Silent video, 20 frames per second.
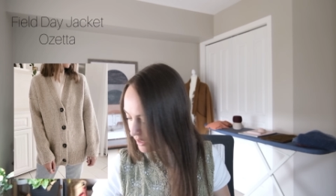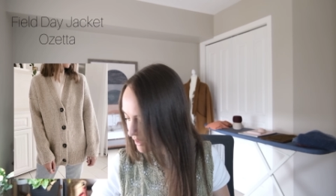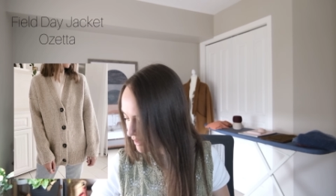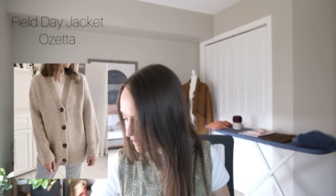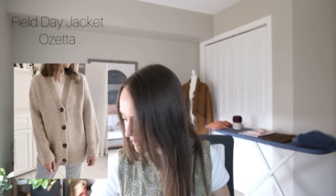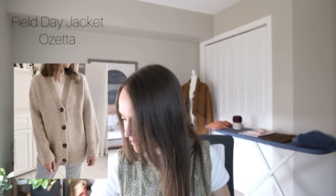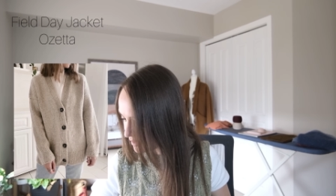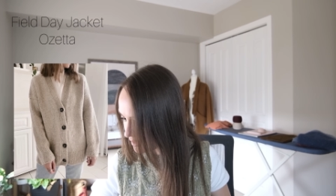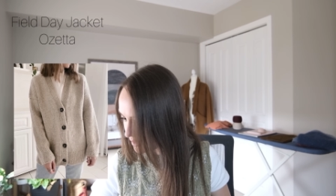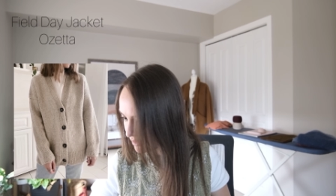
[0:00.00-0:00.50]

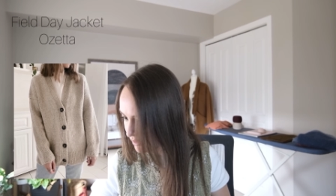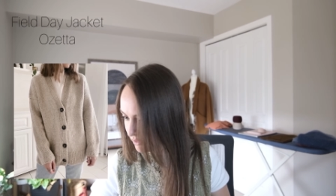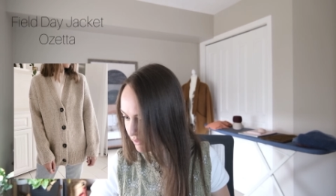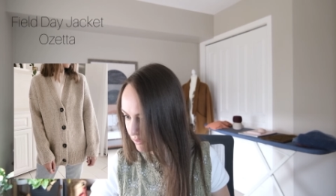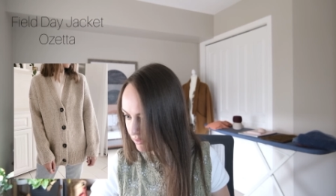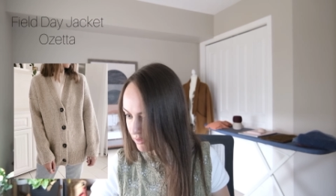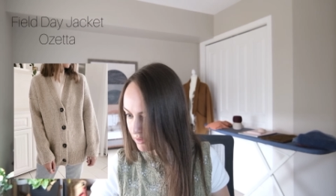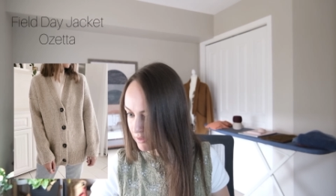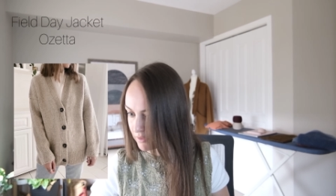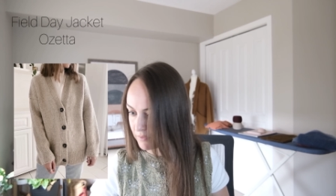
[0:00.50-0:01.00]

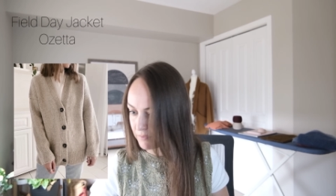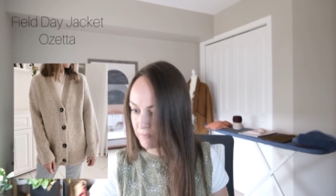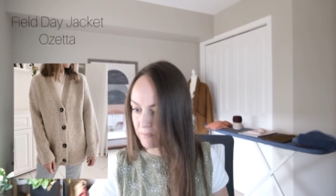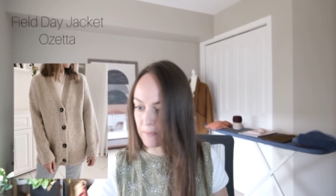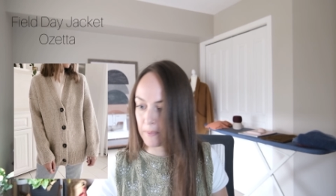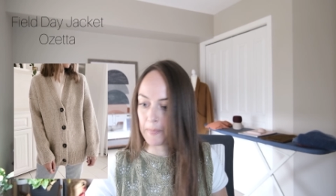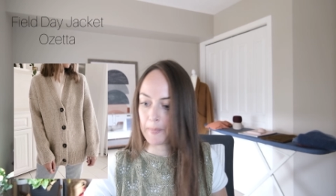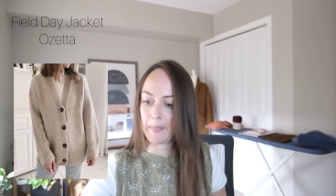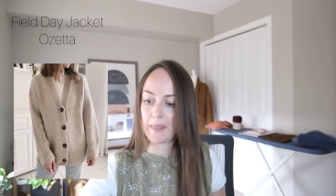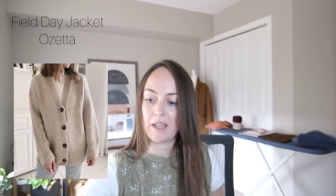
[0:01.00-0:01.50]
So
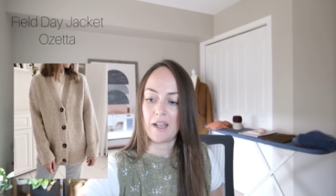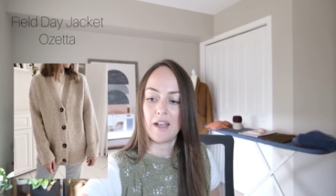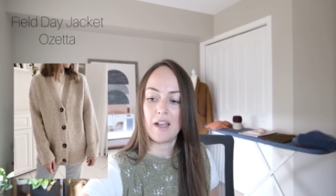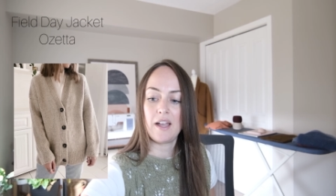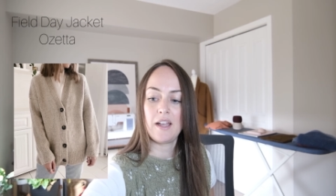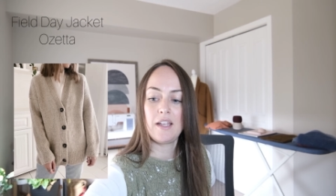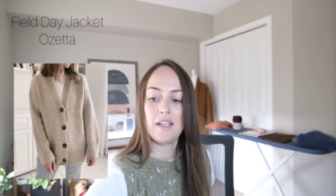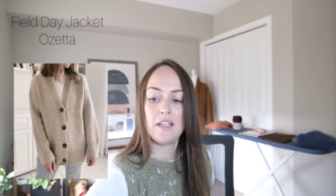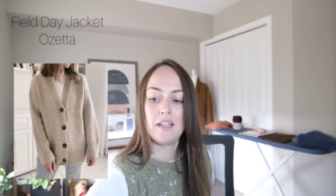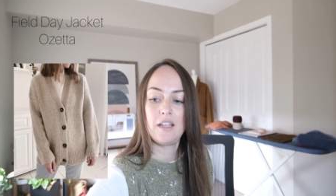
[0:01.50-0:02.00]

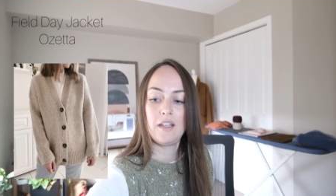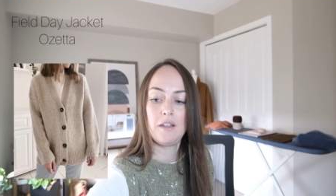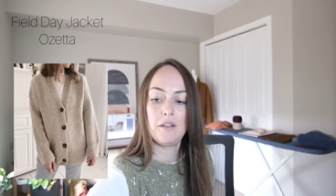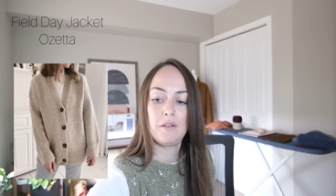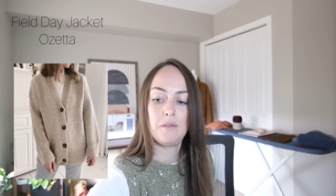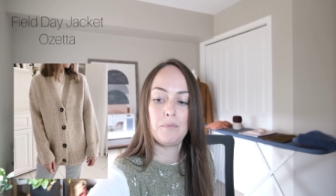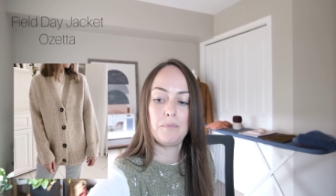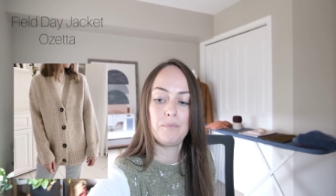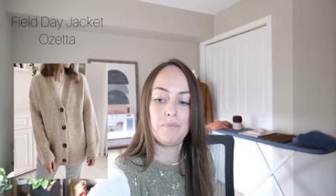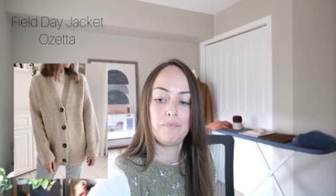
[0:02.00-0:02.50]
I
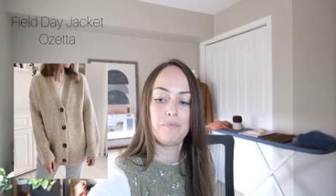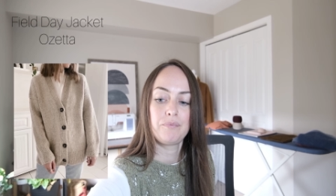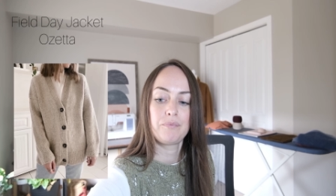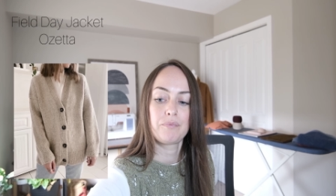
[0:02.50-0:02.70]
am